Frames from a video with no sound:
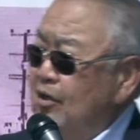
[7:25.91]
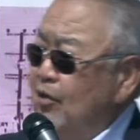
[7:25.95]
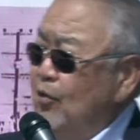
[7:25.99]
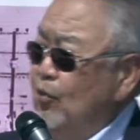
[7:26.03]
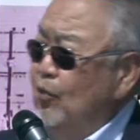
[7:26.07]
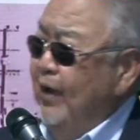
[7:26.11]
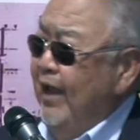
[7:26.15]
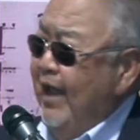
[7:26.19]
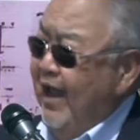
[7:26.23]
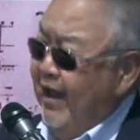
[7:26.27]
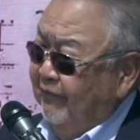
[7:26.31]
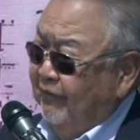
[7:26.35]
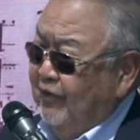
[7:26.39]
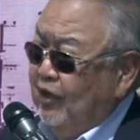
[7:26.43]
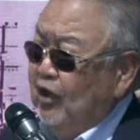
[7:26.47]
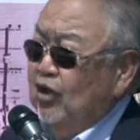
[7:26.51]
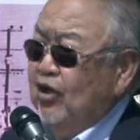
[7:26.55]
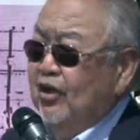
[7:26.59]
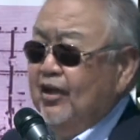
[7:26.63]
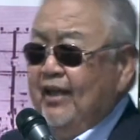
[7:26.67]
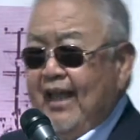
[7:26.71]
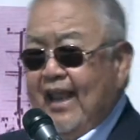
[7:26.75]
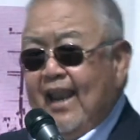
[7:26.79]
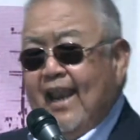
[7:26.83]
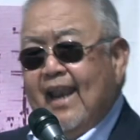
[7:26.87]
We have to
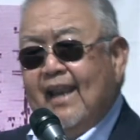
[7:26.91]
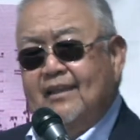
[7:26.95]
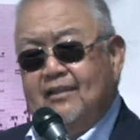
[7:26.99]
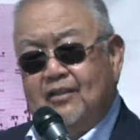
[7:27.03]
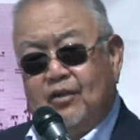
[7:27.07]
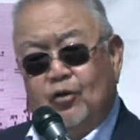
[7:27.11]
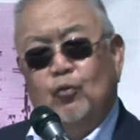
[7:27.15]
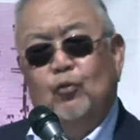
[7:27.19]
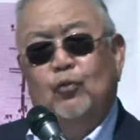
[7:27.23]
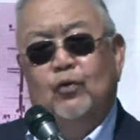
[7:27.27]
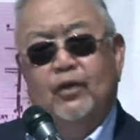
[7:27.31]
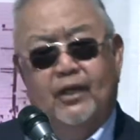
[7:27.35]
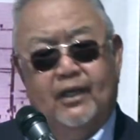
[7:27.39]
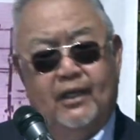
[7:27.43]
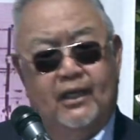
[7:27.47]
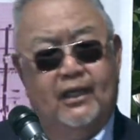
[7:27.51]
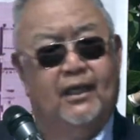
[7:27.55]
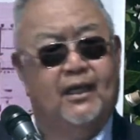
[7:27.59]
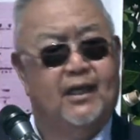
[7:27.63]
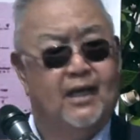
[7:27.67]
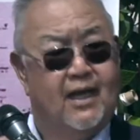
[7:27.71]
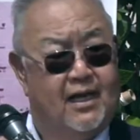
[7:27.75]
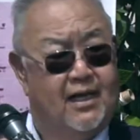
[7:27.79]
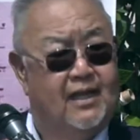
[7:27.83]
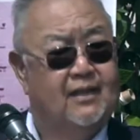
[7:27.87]
look at it as a
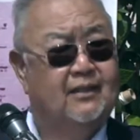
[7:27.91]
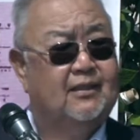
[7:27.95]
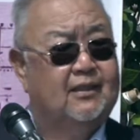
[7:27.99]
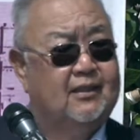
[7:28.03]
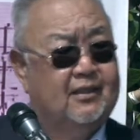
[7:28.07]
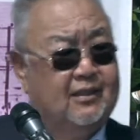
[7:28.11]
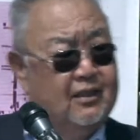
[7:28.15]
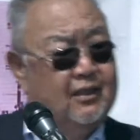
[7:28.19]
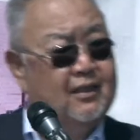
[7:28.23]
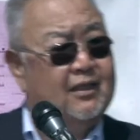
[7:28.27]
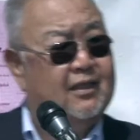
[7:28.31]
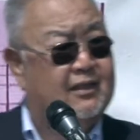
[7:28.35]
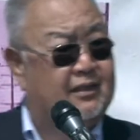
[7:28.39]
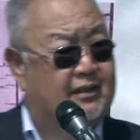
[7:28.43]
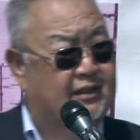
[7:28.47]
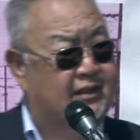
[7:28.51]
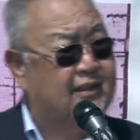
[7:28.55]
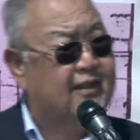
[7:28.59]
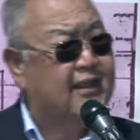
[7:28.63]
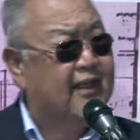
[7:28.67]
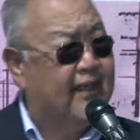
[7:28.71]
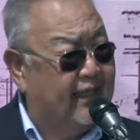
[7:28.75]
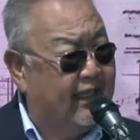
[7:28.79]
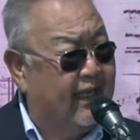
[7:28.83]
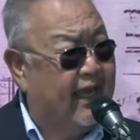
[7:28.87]

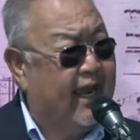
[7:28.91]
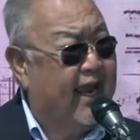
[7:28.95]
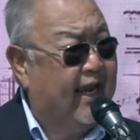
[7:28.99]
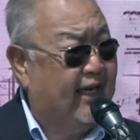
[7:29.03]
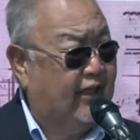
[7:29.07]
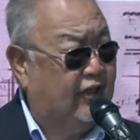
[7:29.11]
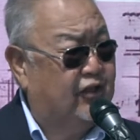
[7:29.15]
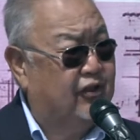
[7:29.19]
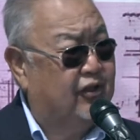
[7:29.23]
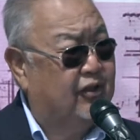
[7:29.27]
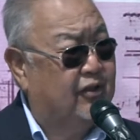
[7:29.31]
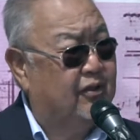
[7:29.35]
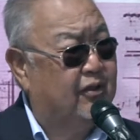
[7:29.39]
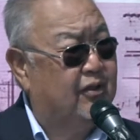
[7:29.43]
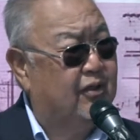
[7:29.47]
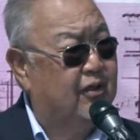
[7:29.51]
reconciliation.